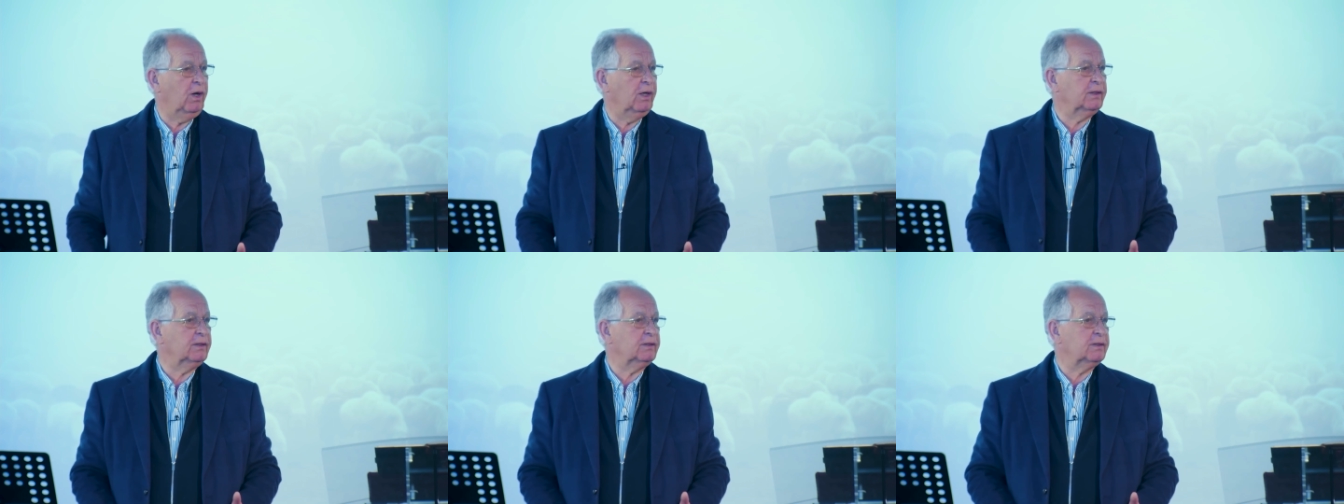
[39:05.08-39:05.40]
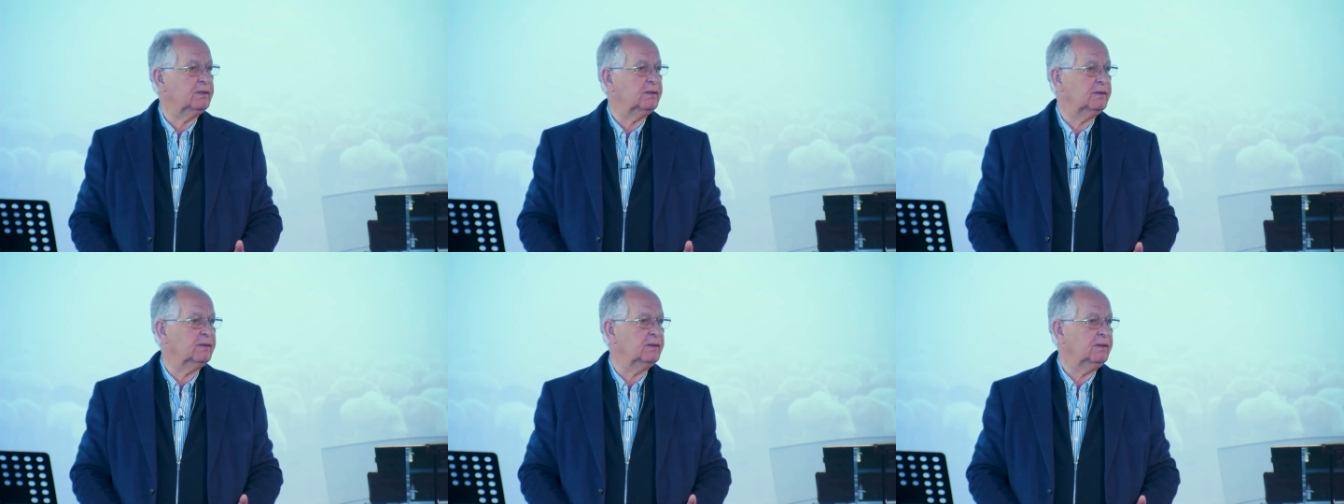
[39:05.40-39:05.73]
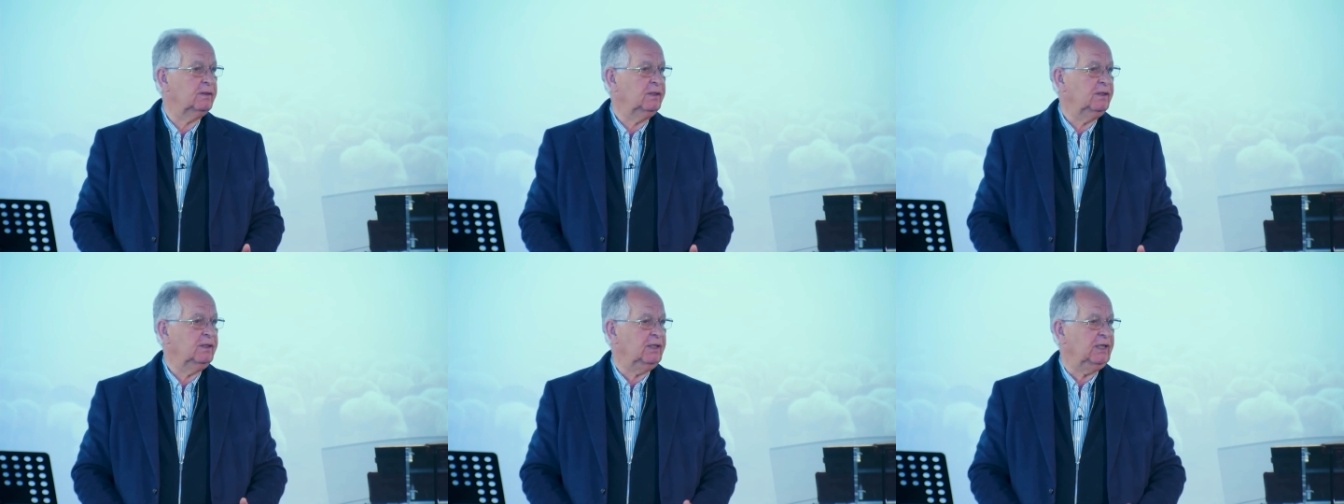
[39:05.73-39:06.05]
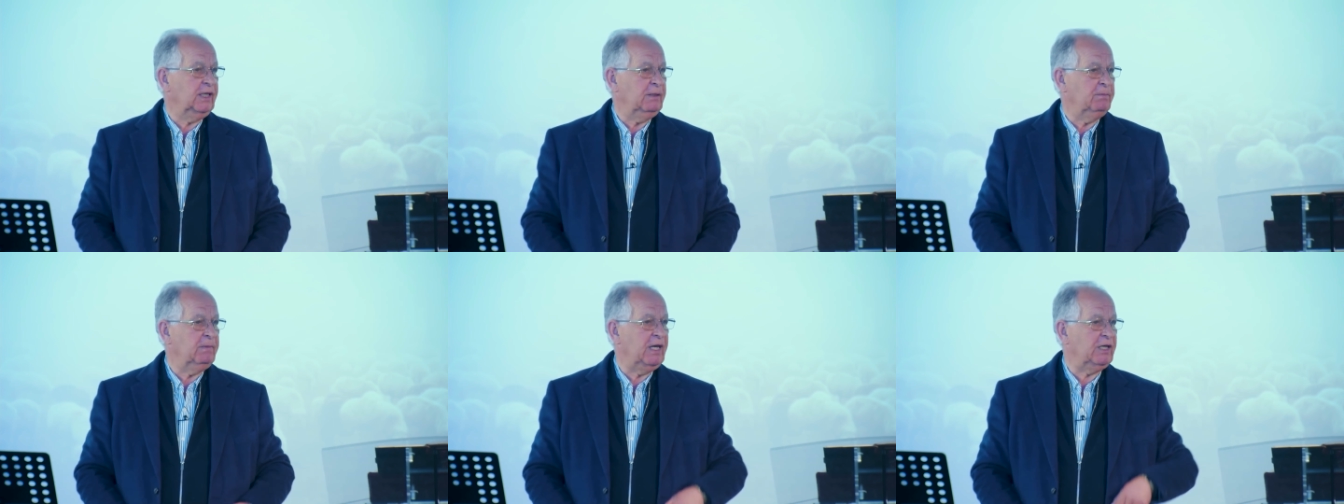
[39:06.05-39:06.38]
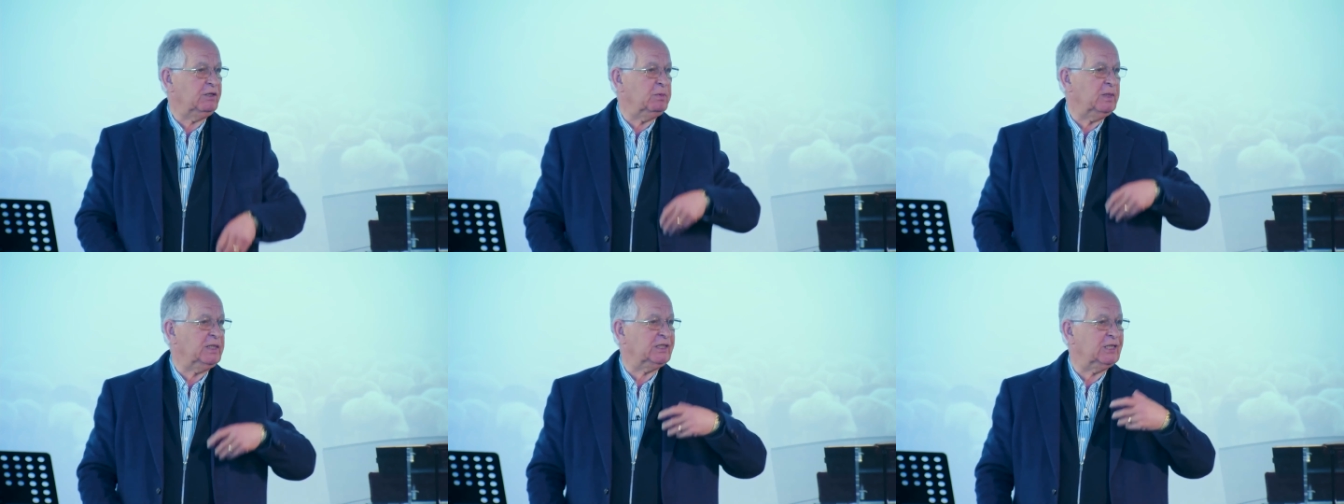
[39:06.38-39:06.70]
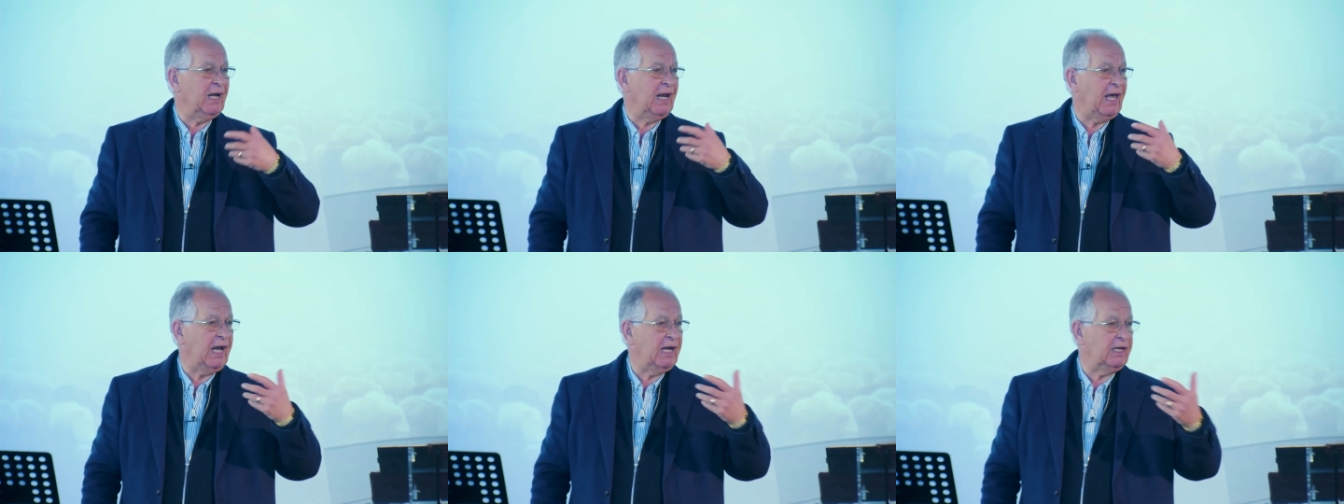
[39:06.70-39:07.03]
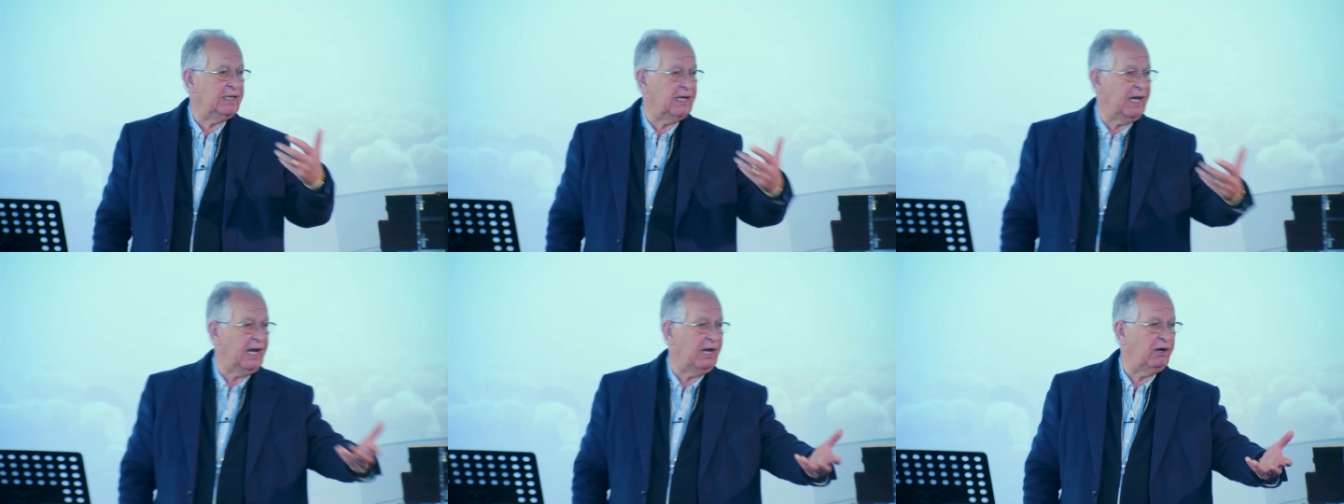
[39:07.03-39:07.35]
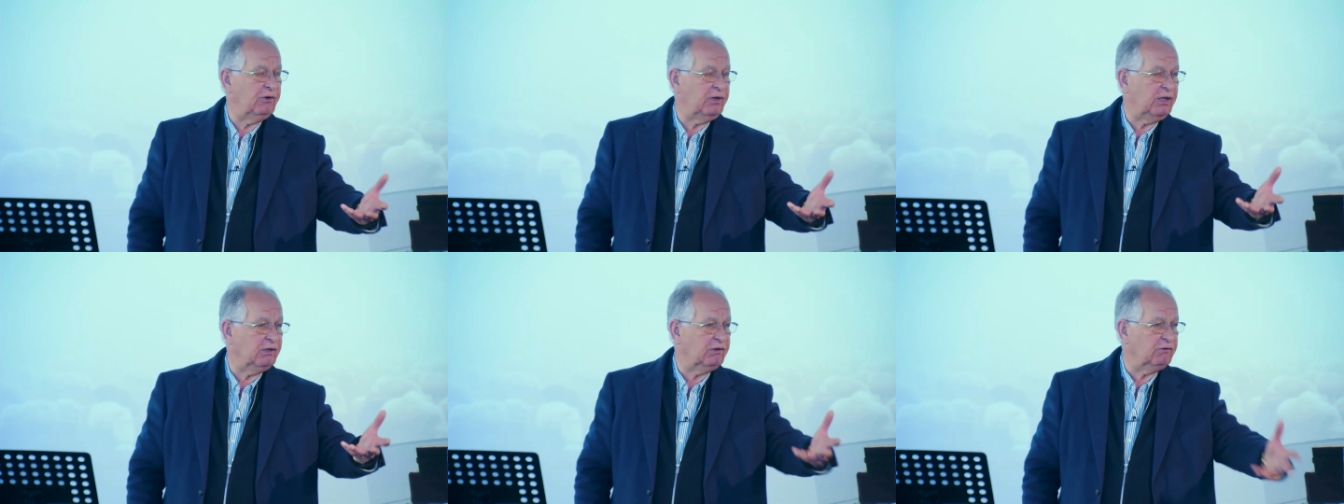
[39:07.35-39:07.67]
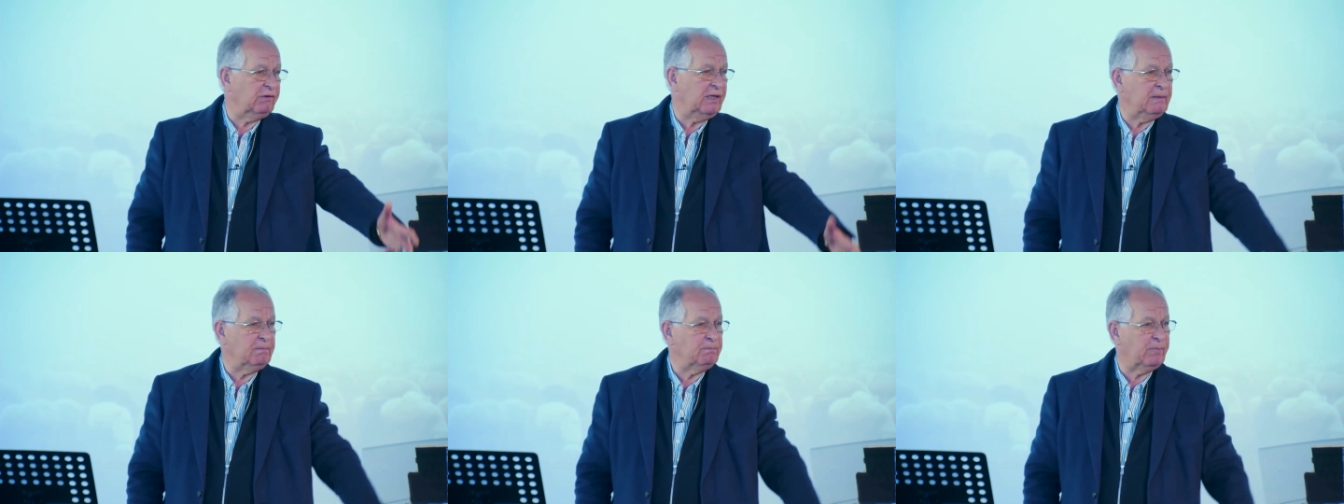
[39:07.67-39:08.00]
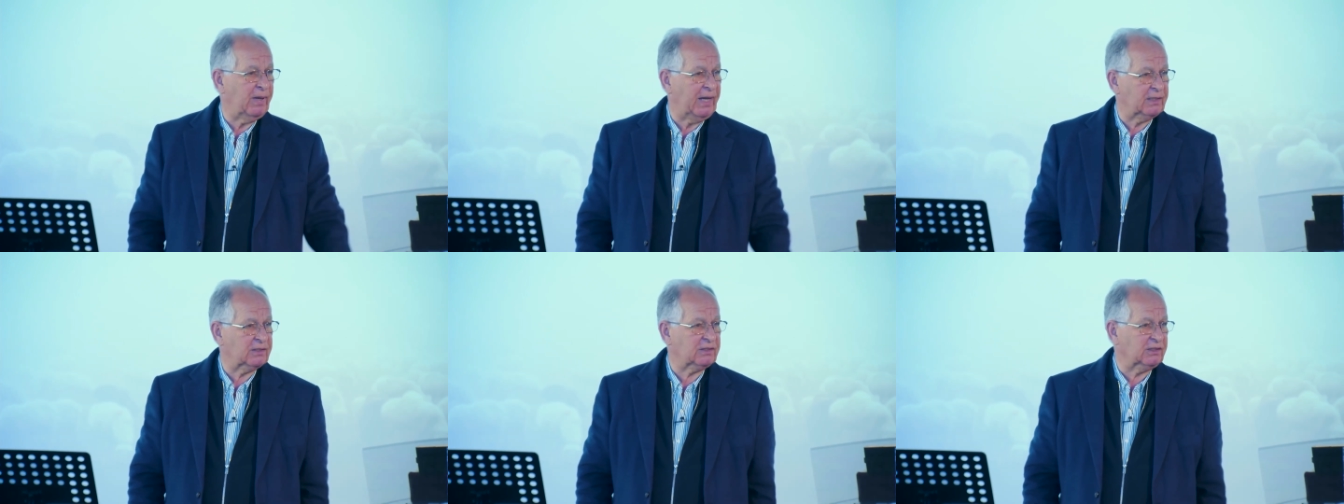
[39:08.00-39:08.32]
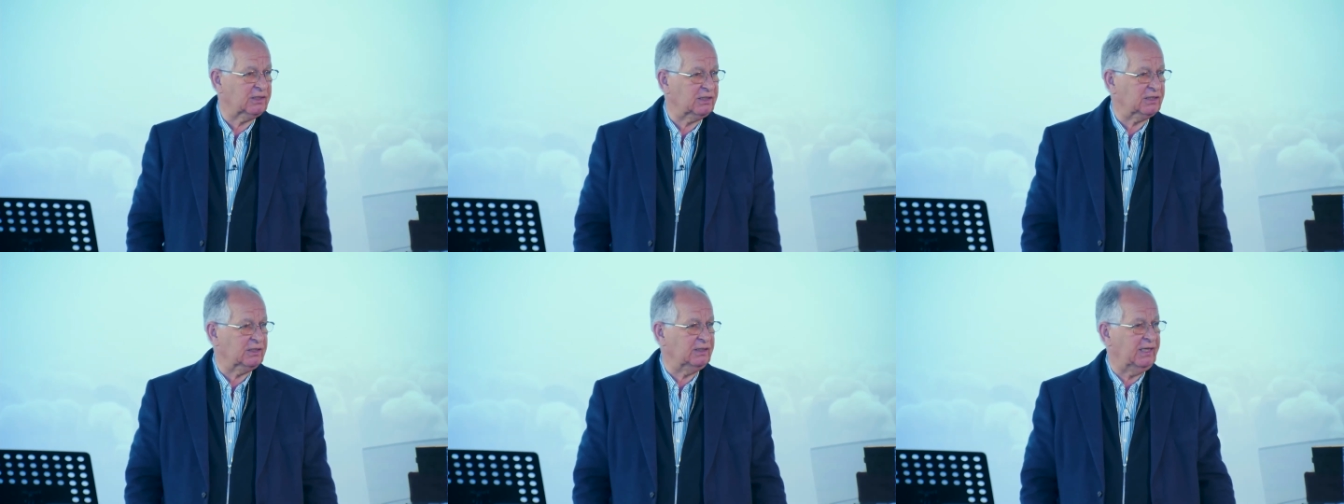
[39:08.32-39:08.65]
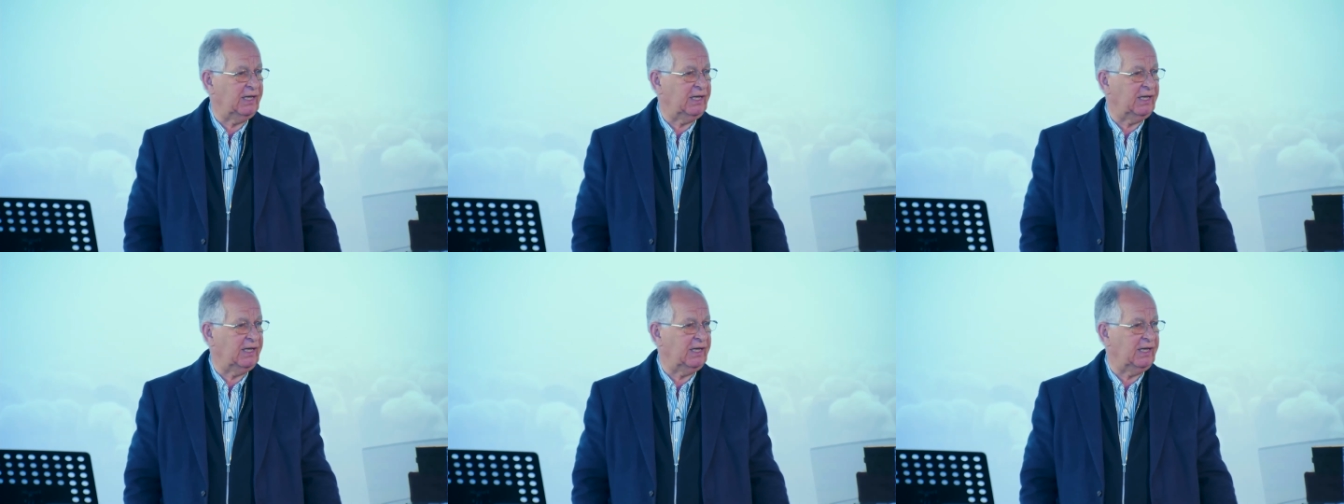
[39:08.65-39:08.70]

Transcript: want. He makes me to lie down in green pastures.